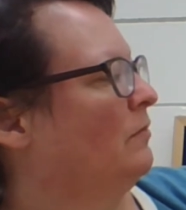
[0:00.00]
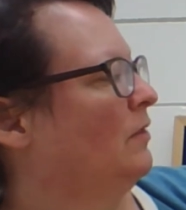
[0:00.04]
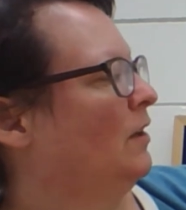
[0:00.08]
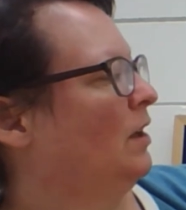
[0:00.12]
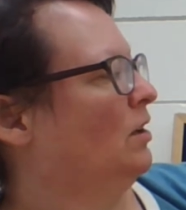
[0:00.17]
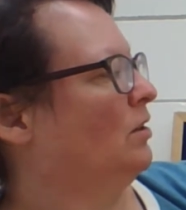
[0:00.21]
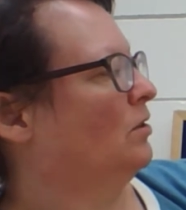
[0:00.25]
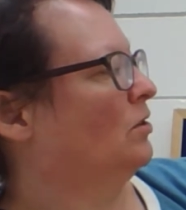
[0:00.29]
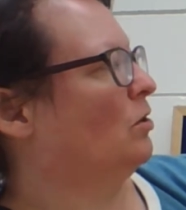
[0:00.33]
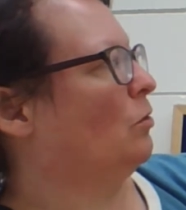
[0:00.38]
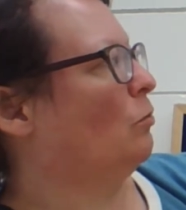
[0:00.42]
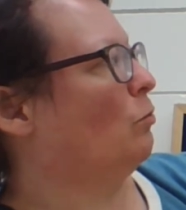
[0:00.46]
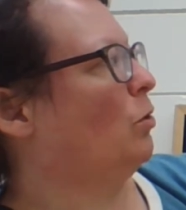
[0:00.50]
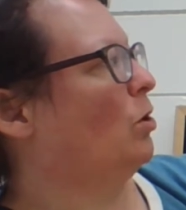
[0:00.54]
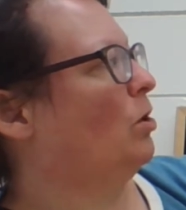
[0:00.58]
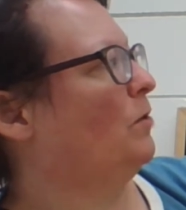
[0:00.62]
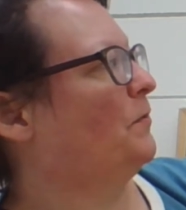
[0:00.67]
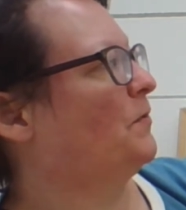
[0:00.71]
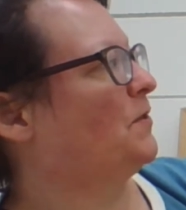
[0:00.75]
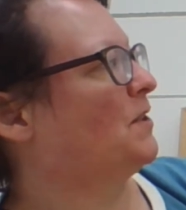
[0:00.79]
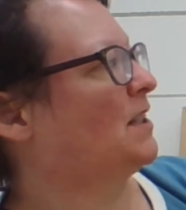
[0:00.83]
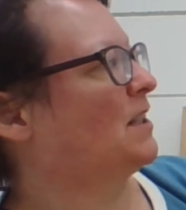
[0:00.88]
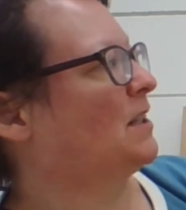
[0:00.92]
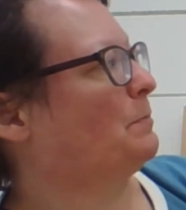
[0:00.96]
The wolf
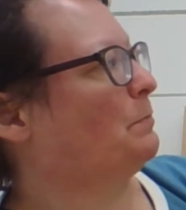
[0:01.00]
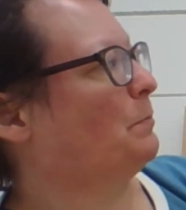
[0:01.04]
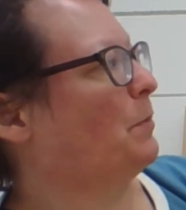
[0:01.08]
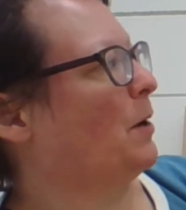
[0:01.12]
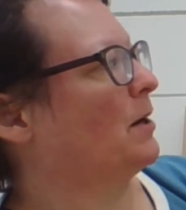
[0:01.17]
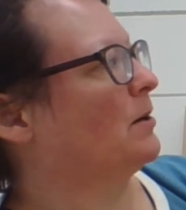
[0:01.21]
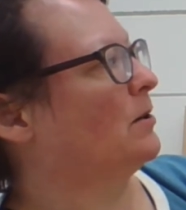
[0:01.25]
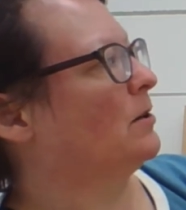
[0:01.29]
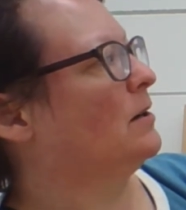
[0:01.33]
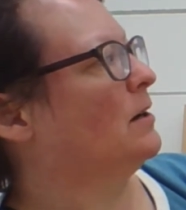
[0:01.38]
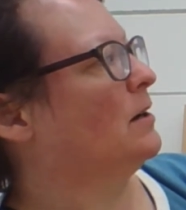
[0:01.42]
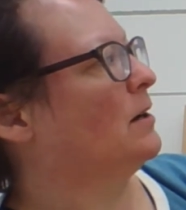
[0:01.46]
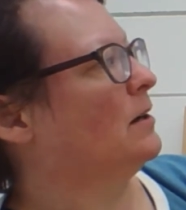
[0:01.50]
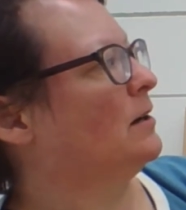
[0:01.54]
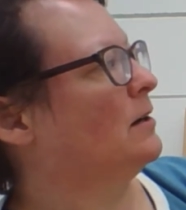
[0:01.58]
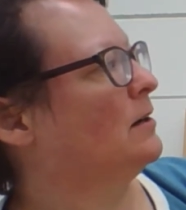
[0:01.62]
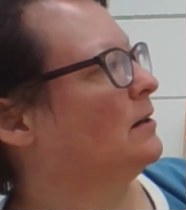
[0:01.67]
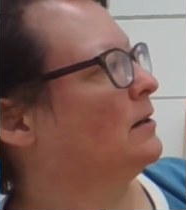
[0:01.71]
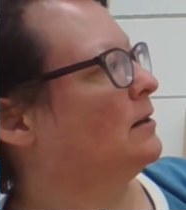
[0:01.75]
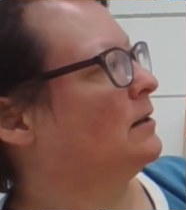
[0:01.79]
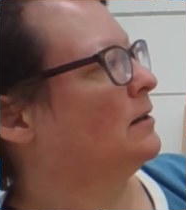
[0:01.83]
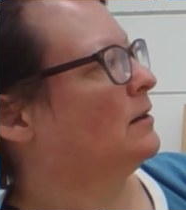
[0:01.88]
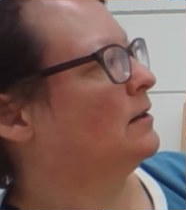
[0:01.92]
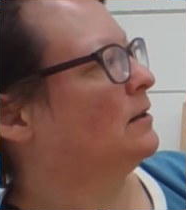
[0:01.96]
sputtered,
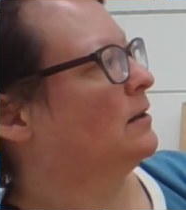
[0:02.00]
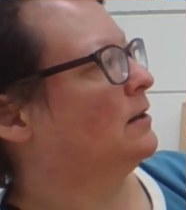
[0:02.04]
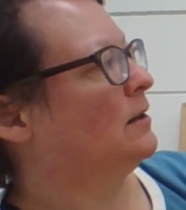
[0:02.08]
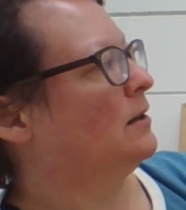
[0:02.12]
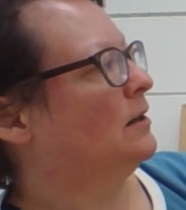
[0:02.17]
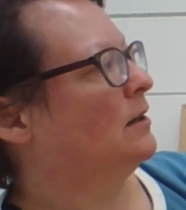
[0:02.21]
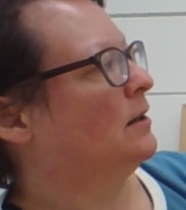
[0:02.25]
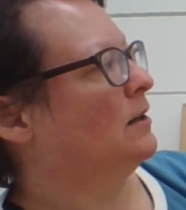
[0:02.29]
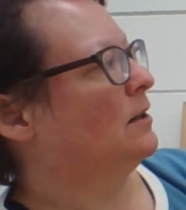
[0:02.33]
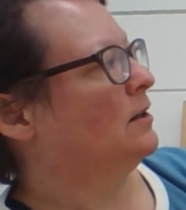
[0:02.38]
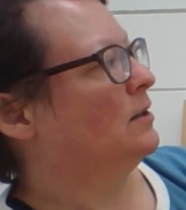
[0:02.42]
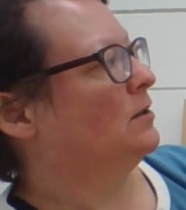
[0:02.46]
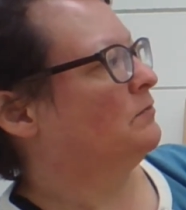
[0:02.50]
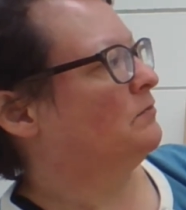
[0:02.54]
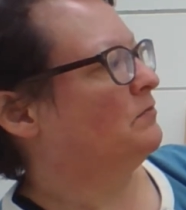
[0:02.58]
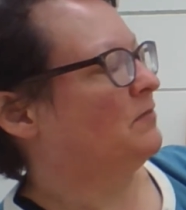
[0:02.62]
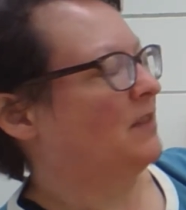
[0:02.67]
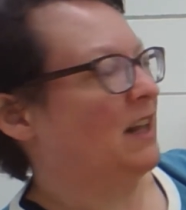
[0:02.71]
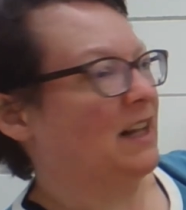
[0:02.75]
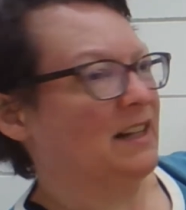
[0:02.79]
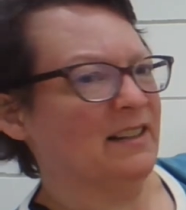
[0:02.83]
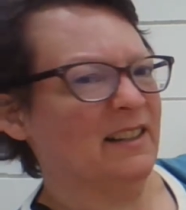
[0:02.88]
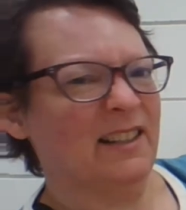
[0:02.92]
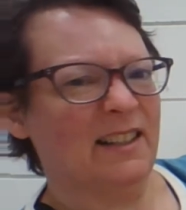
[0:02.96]

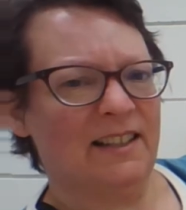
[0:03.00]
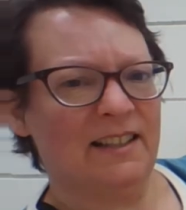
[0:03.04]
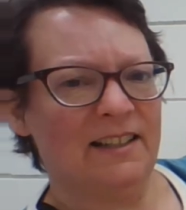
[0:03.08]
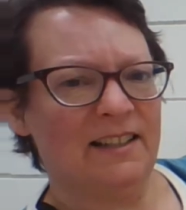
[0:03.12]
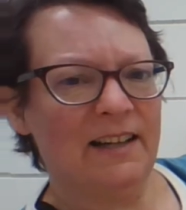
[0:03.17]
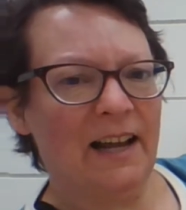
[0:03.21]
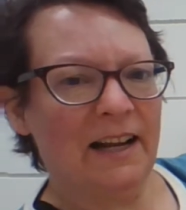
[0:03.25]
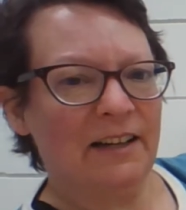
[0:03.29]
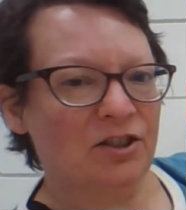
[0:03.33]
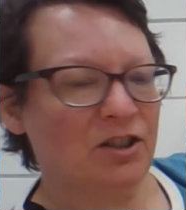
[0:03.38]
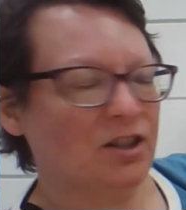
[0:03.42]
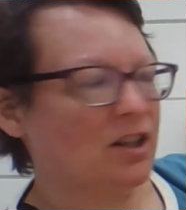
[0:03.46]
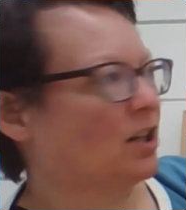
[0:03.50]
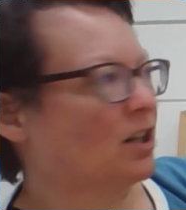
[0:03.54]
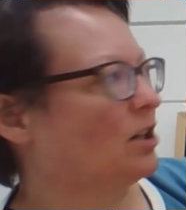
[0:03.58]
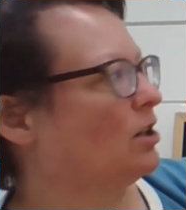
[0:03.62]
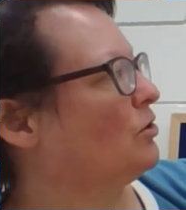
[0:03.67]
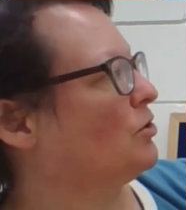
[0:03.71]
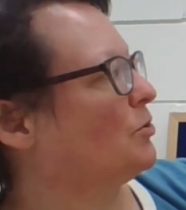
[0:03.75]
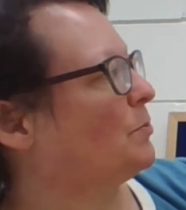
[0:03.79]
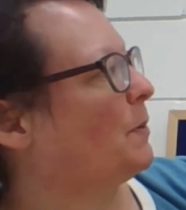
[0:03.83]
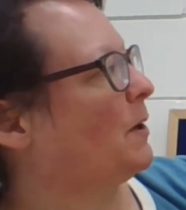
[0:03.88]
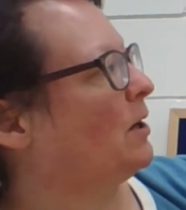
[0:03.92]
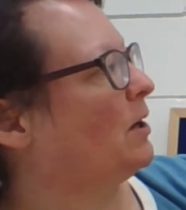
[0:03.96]
then snatched the
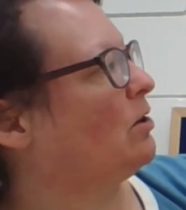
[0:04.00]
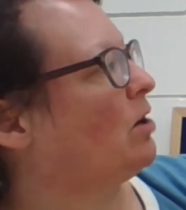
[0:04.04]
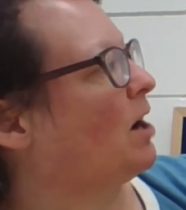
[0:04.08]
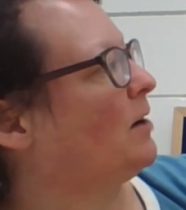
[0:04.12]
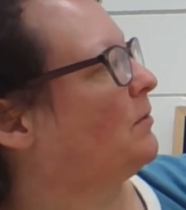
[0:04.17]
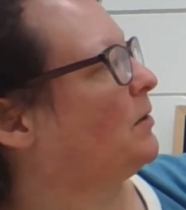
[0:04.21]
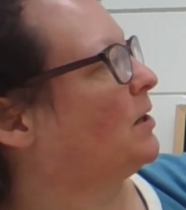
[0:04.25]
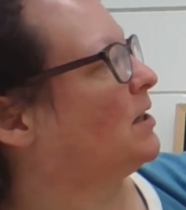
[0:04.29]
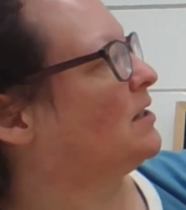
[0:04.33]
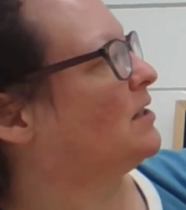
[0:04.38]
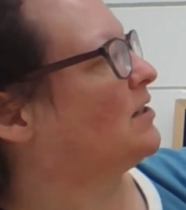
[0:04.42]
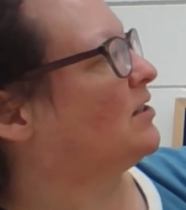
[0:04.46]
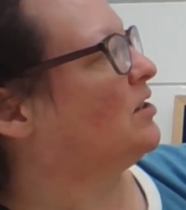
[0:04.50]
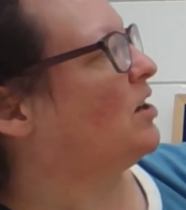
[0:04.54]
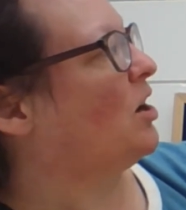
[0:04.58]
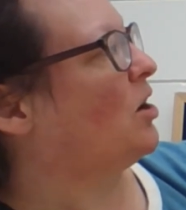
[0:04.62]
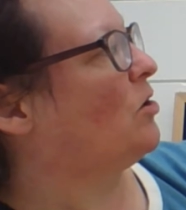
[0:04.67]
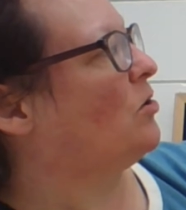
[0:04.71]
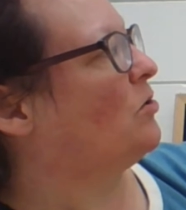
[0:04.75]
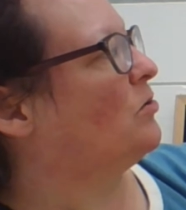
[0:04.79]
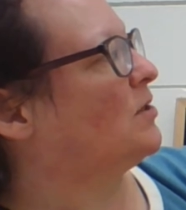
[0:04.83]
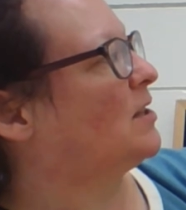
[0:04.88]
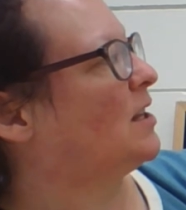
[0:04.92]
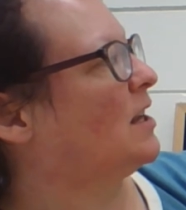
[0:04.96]
clothespin off his
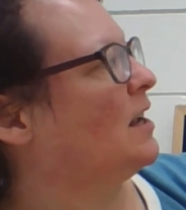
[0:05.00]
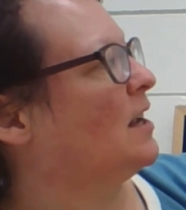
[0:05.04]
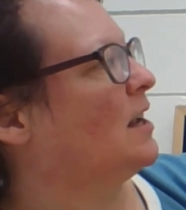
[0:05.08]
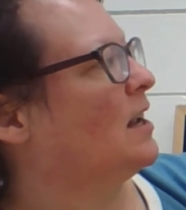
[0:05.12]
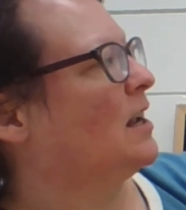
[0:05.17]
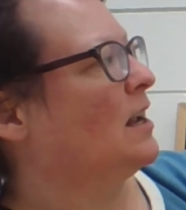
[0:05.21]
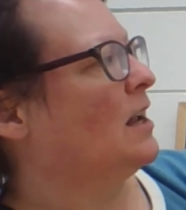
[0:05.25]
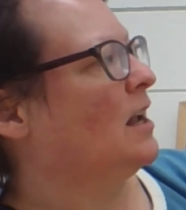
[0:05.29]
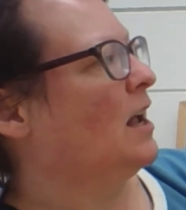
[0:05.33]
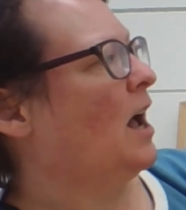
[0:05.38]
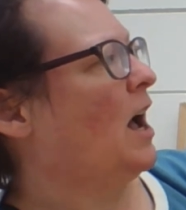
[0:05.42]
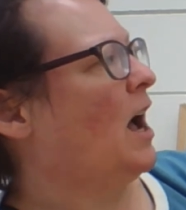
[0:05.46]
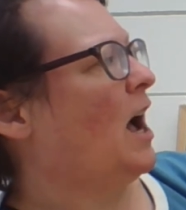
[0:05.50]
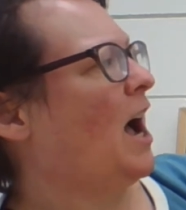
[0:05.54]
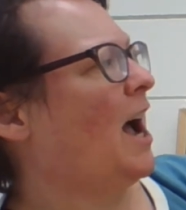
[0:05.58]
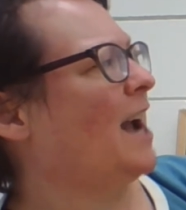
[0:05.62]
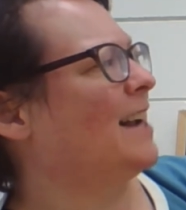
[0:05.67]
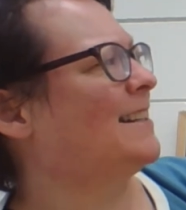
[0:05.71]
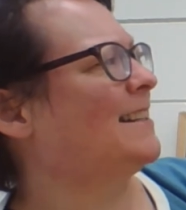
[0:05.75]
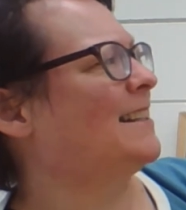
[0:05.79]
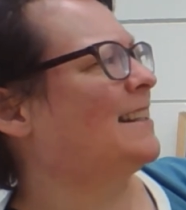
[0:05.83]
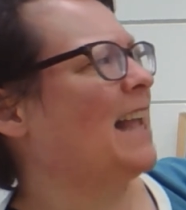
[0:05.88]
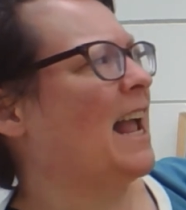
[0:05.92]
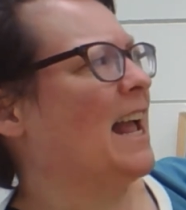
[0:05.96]
nose. I
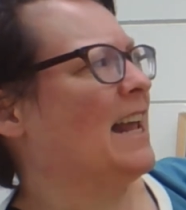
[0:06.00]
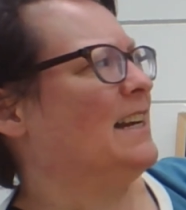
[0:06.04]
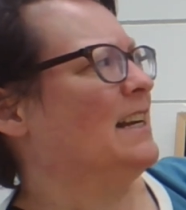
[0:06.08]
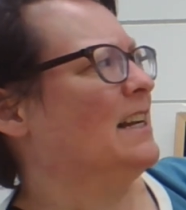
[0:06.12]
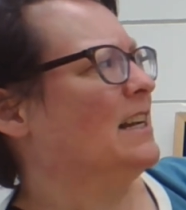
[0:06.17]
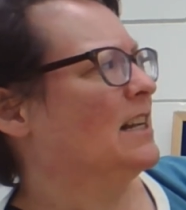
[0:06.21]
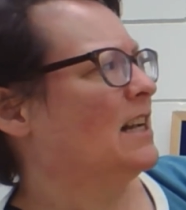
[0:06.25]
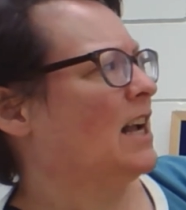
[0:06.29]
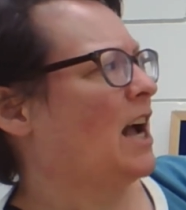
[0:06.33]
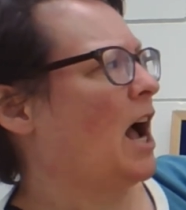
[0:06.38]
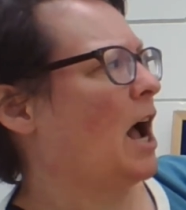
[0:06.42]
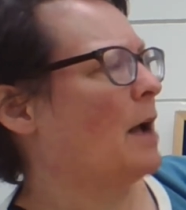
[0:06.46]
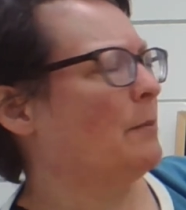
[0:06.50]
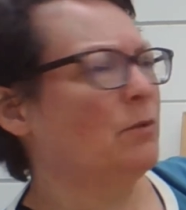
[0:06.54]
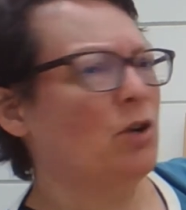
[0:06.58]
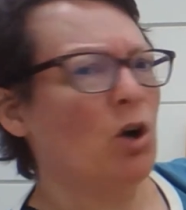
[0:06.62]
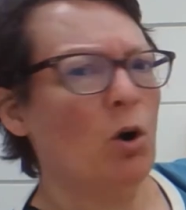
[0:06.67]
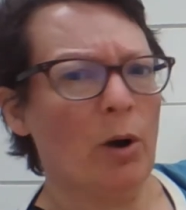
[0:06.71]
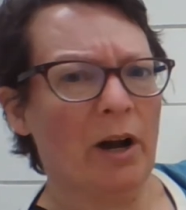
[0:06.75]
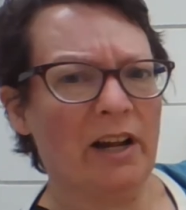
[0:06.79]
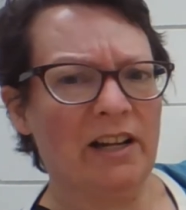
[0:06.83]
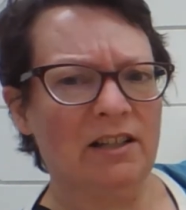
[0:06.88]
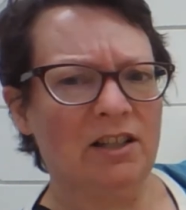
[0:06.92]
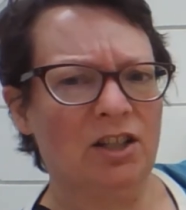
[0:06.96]
said, I'm
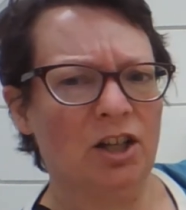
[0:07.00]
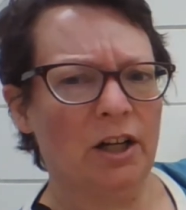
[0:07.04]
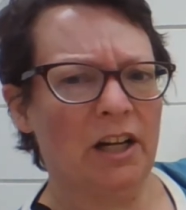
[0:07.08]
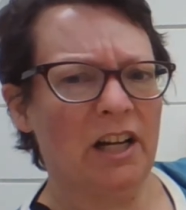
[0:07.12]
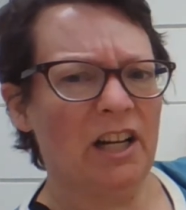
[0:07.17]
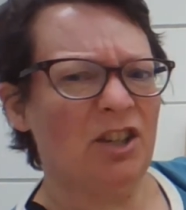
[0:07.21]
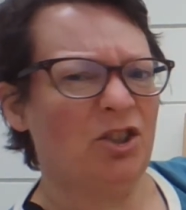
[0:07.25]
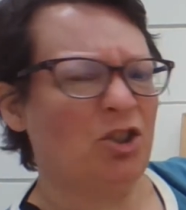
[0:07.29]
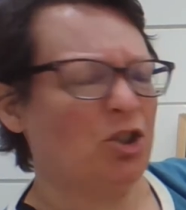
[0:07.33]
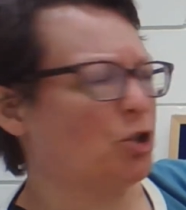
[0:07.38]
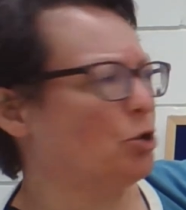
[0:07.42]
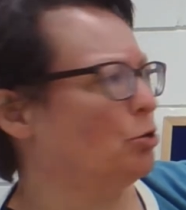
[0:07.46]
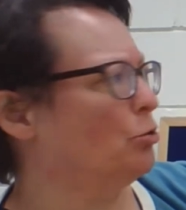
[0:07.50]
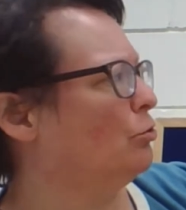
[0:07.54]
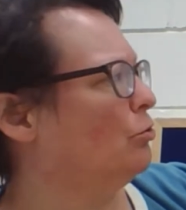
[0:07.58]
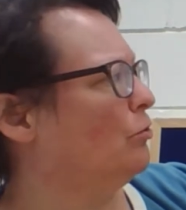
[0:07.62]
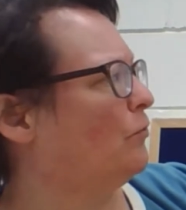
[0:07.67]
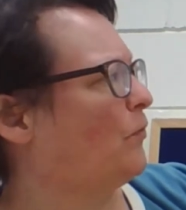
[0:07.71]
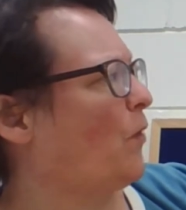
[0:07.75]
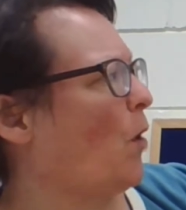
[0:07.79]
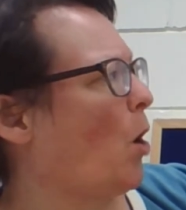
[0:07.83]
going to eat you for...